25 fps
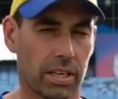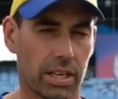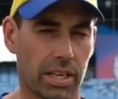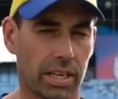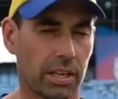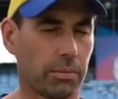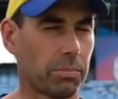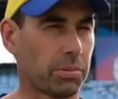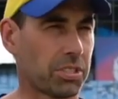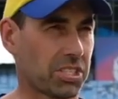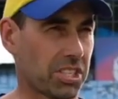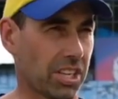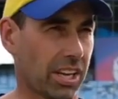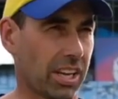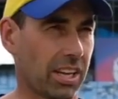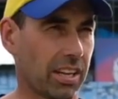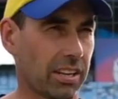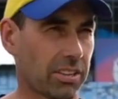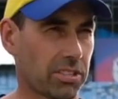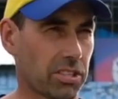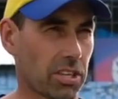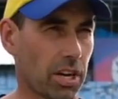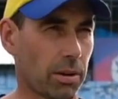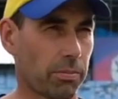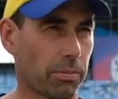and in
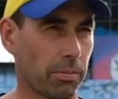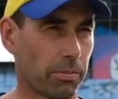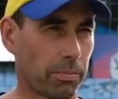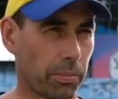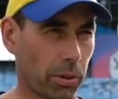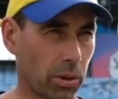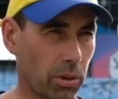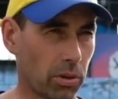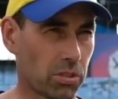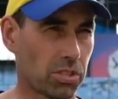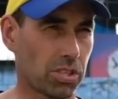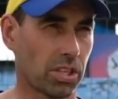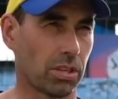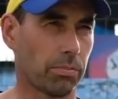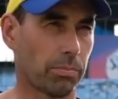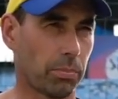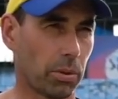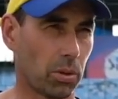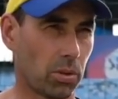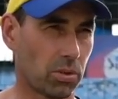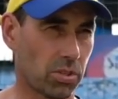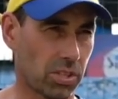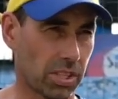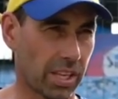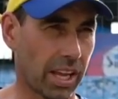particular the type of person and
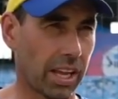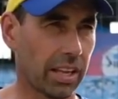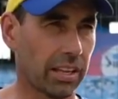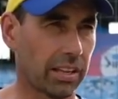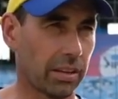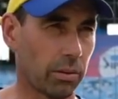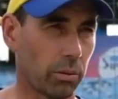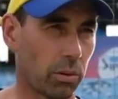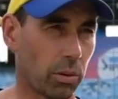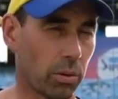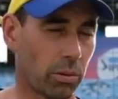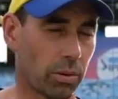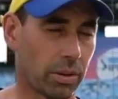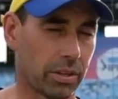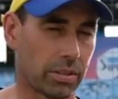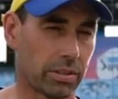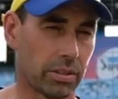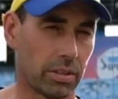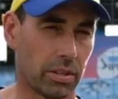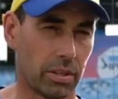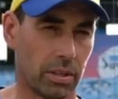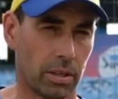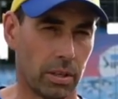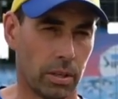personality we want,